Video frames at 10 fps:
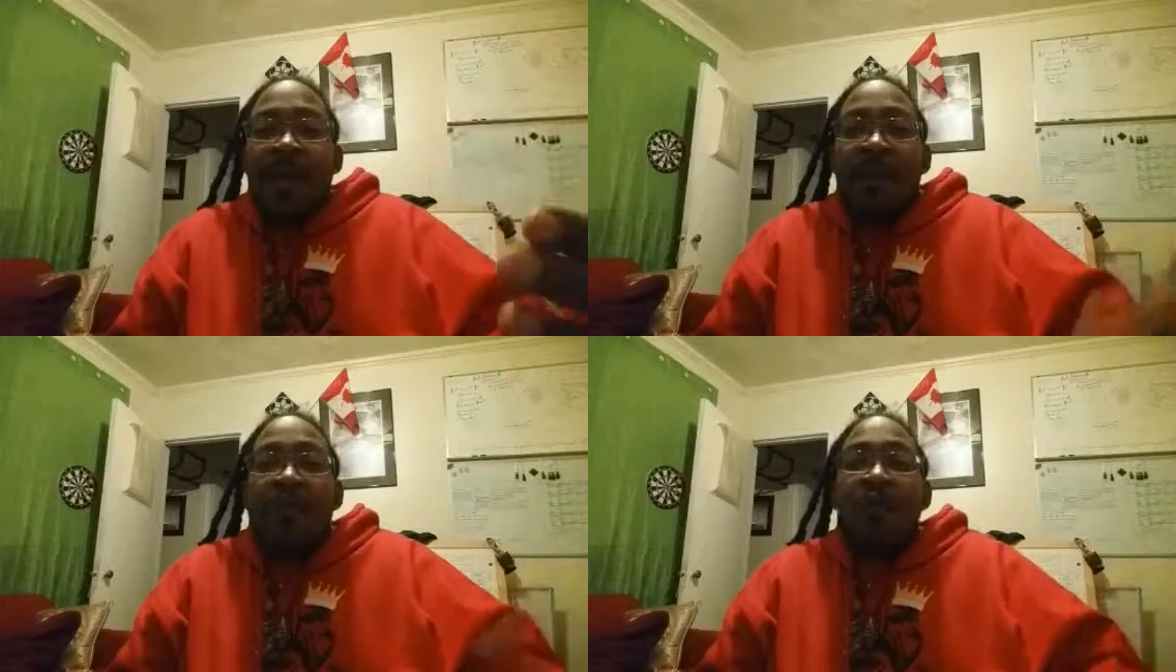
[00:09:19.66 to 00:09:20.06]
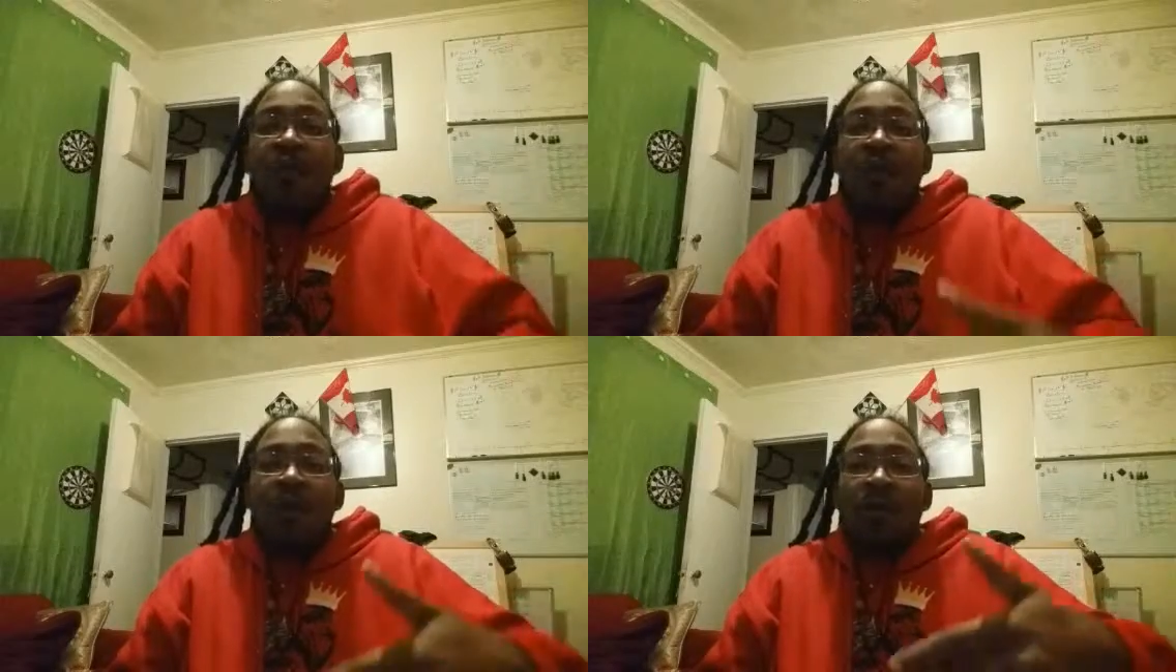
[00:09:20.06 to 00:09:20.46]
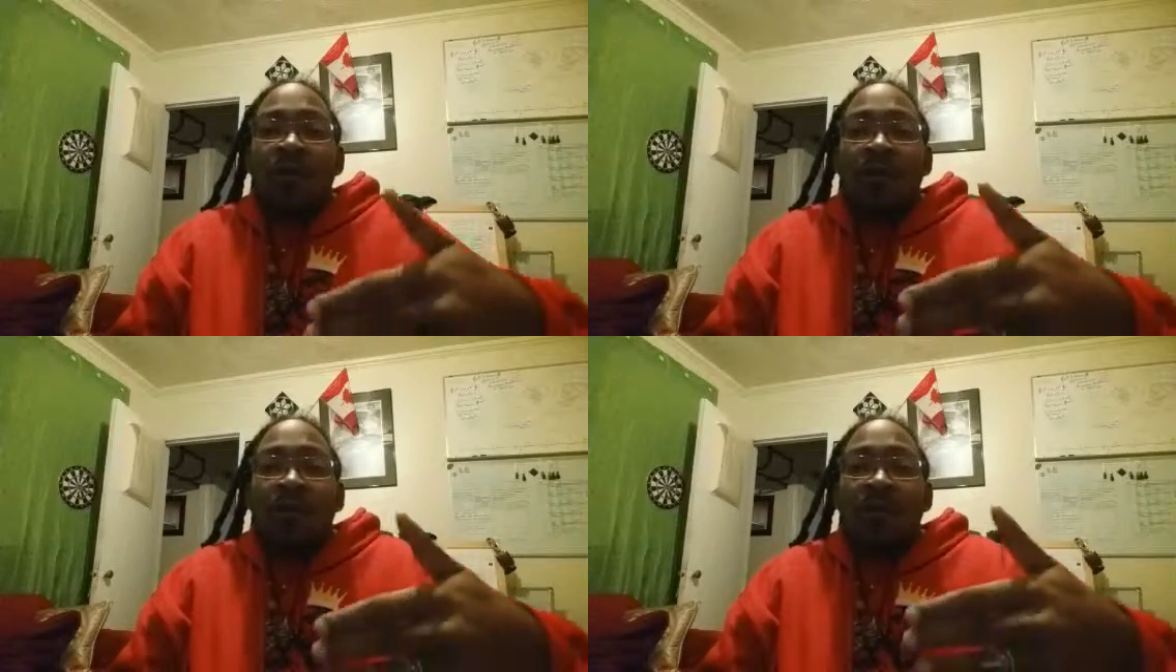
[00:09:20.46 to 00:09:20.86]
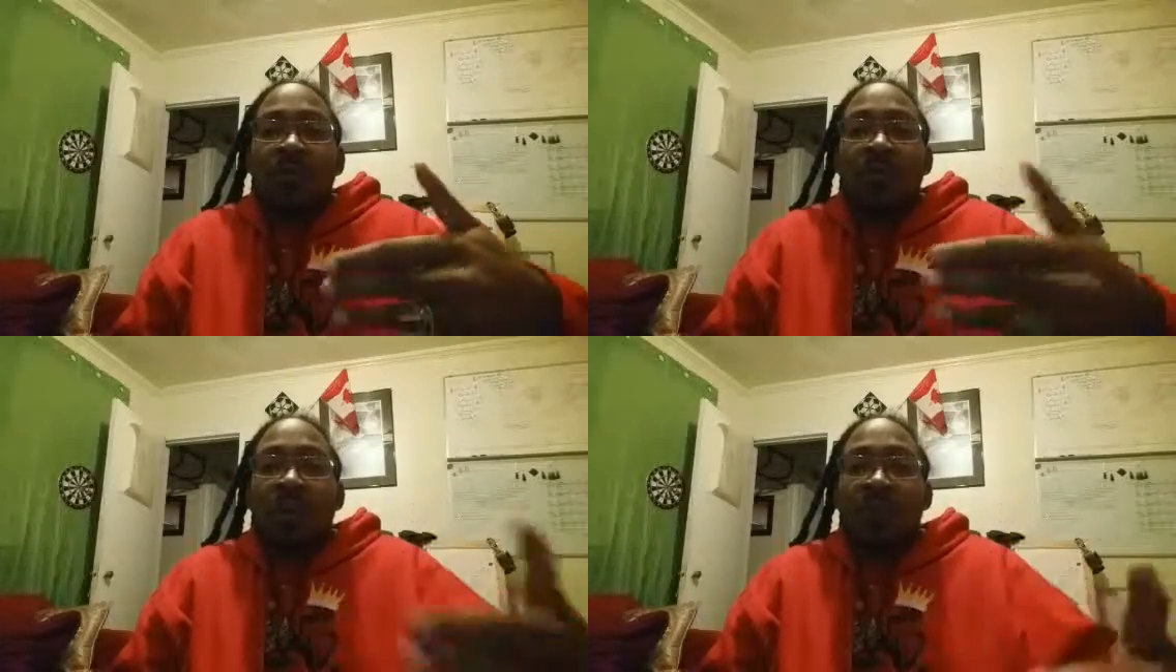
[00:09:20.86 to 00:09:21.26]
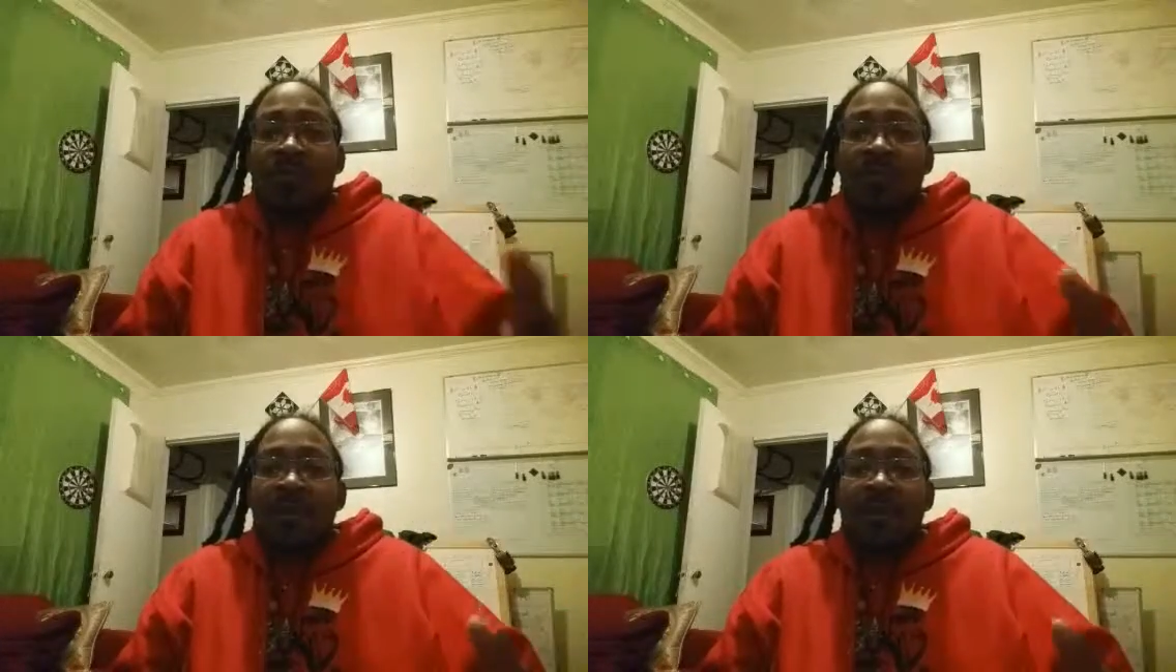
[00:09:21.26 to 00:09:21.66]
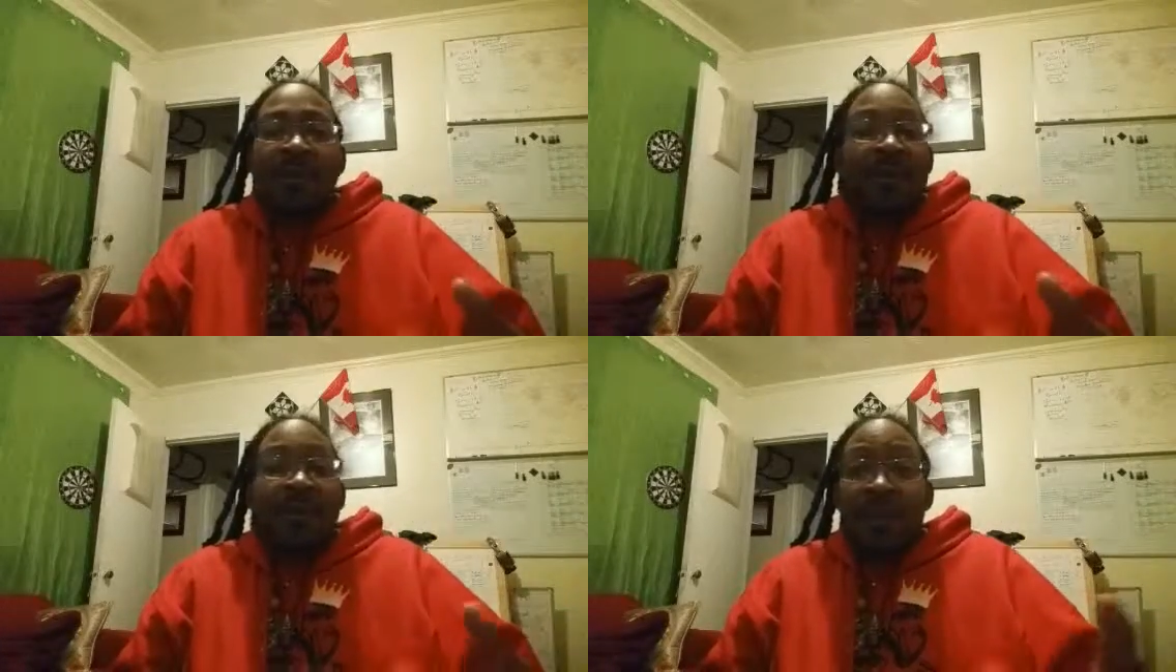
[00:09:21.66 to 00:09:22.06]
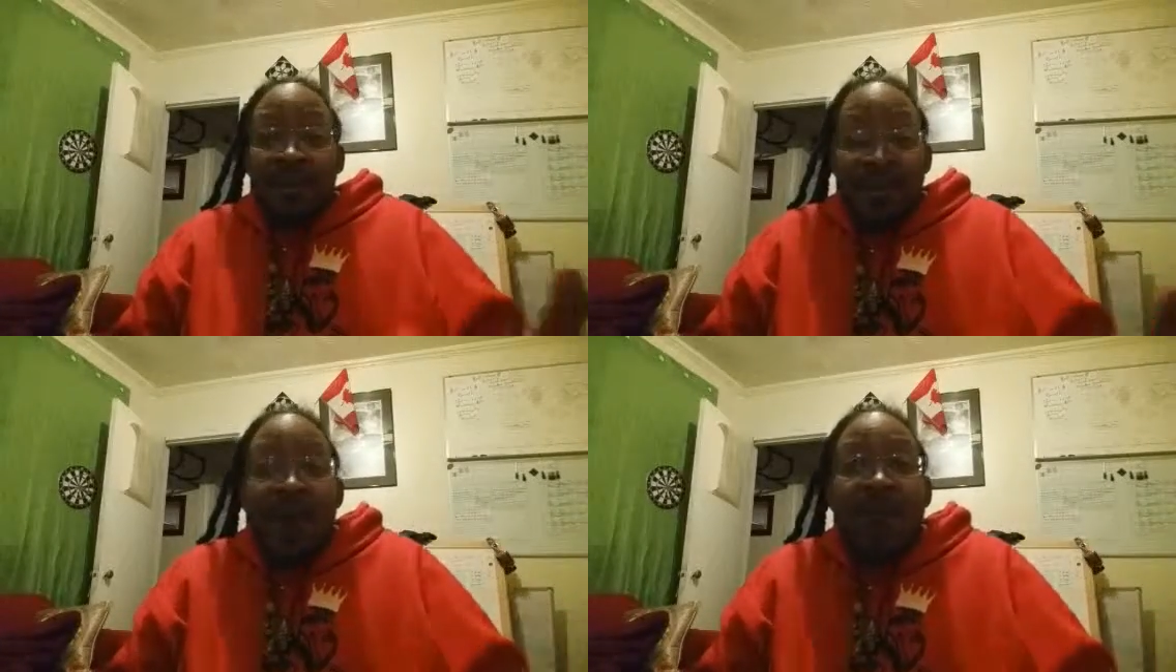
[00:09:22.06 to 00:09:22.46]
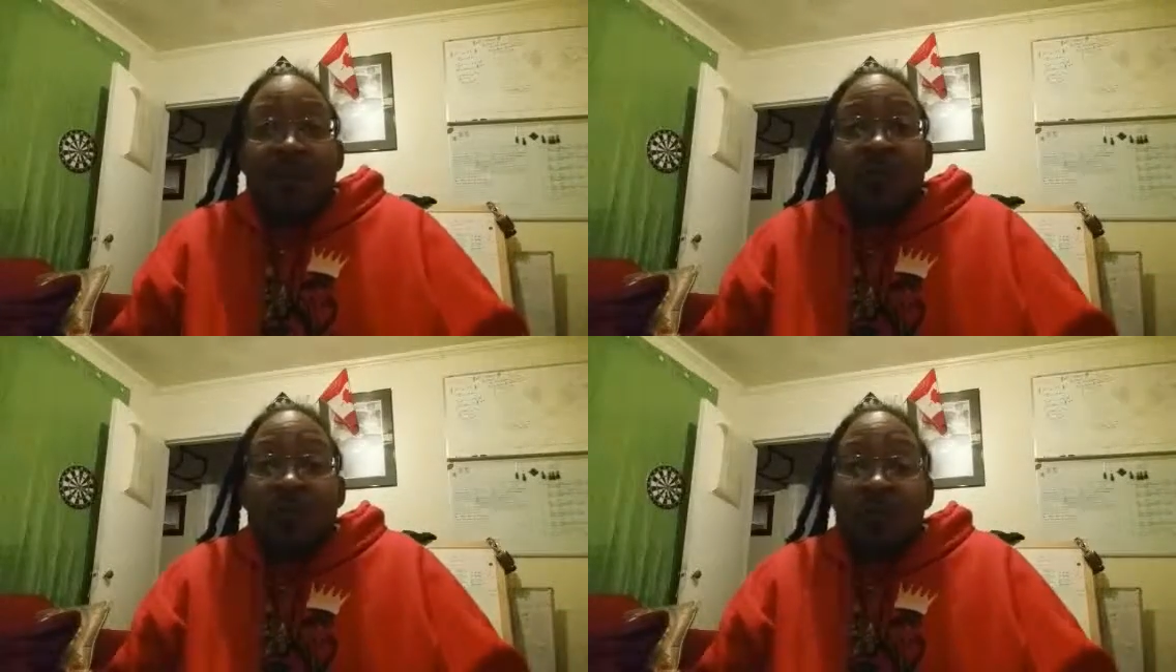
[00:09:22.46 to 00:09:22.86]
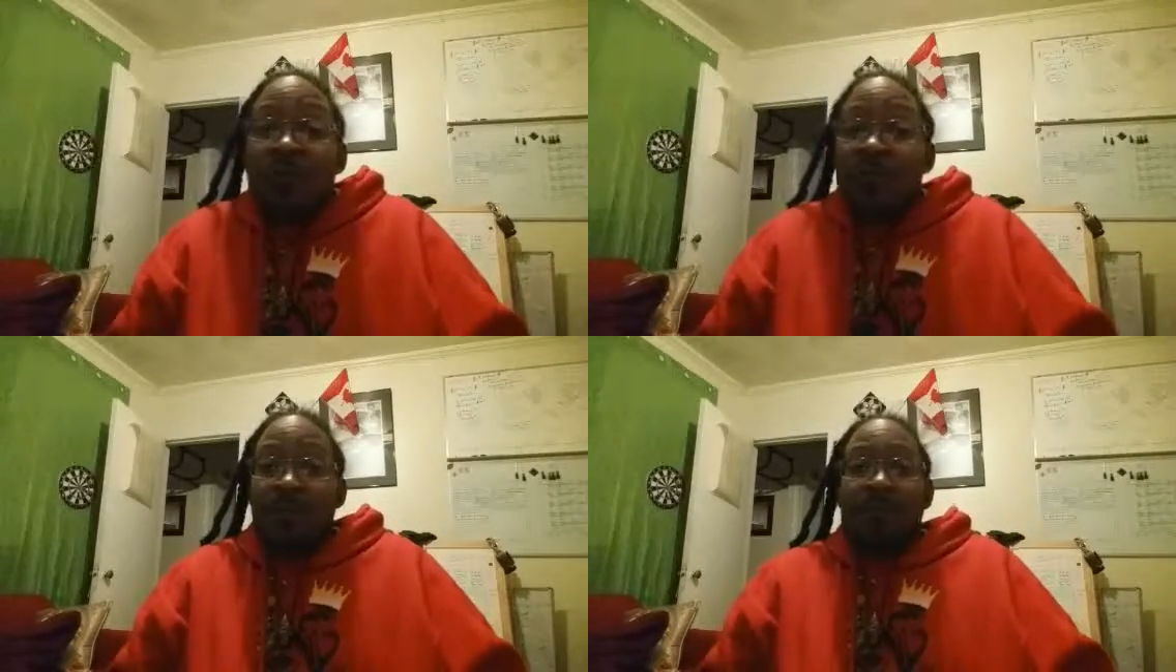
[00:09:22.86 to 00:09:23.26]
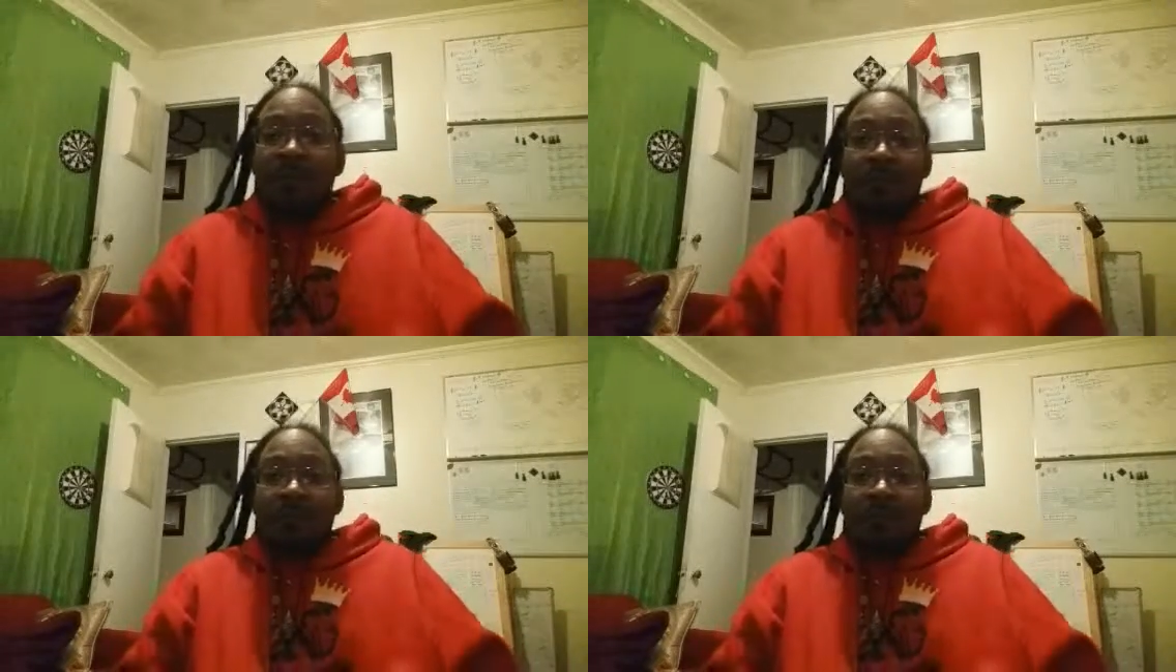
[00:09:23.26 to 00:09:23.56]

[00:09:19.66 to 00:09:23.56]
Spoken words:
and more crazy. That's why you losing.